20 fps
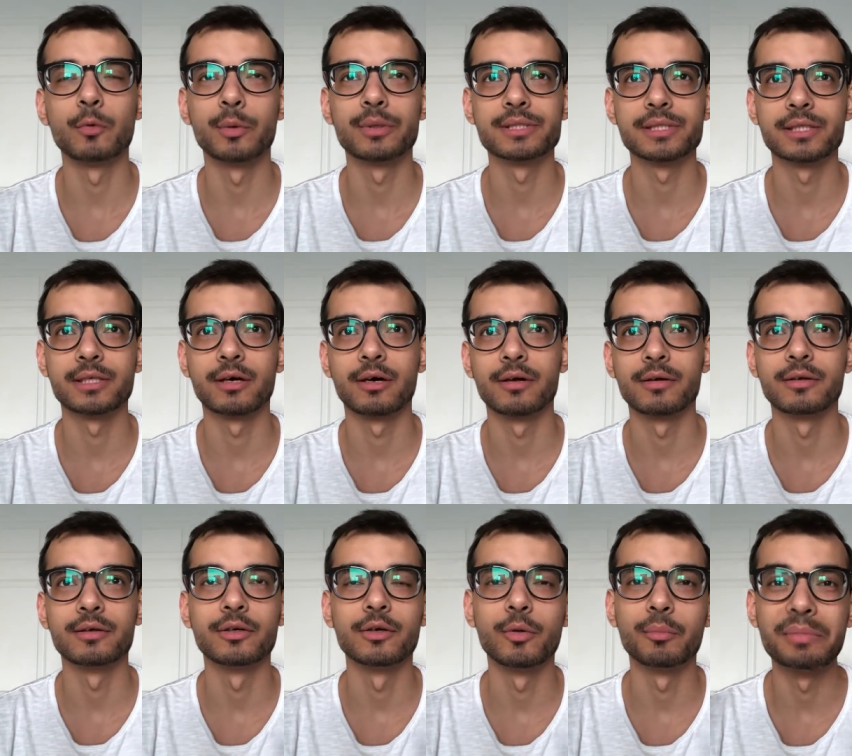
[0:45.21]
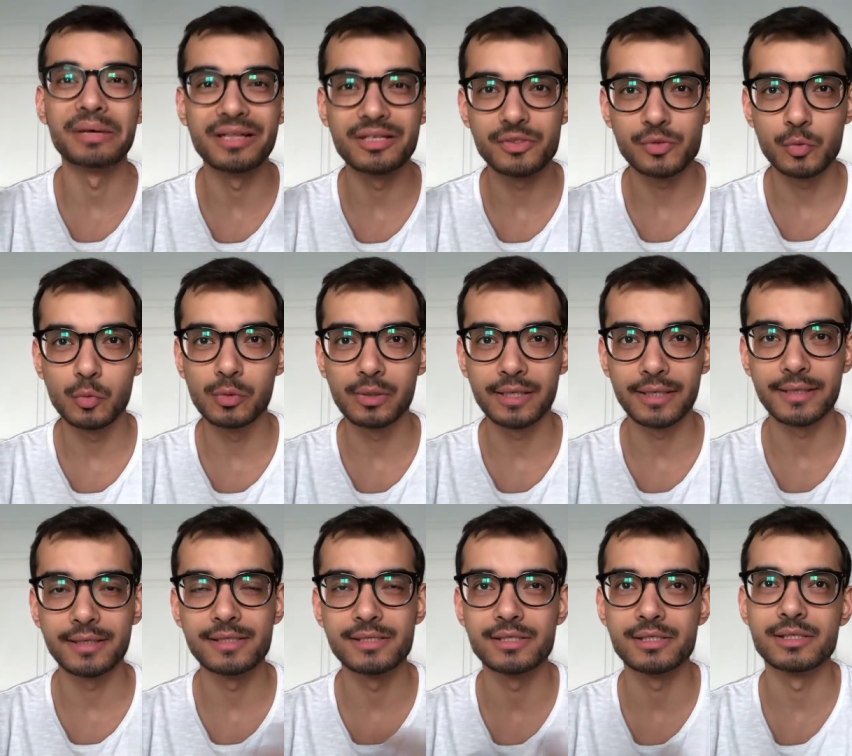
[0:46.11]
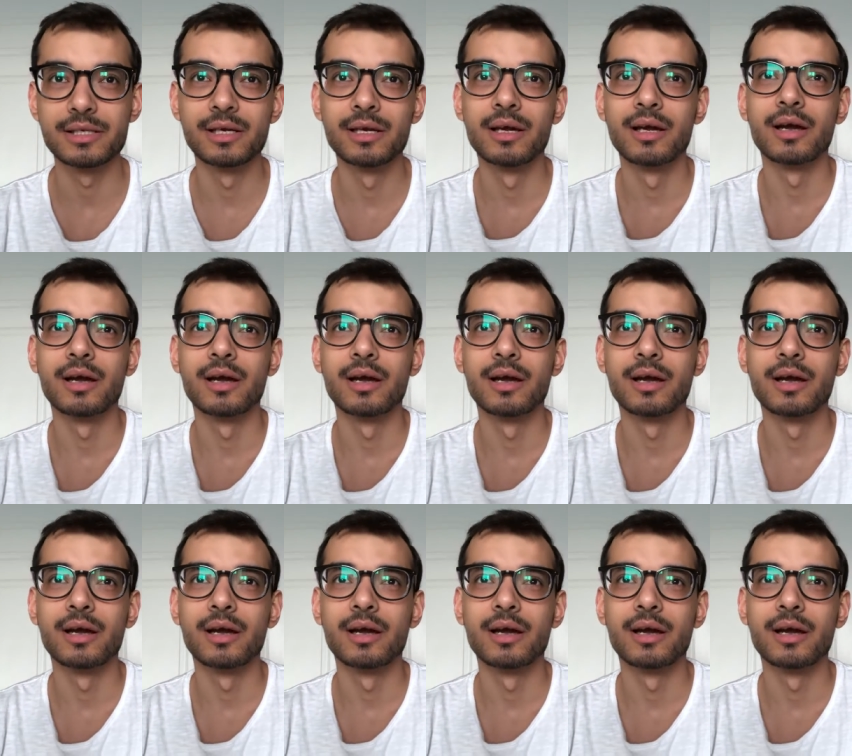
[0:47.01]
focusing on middle school kids,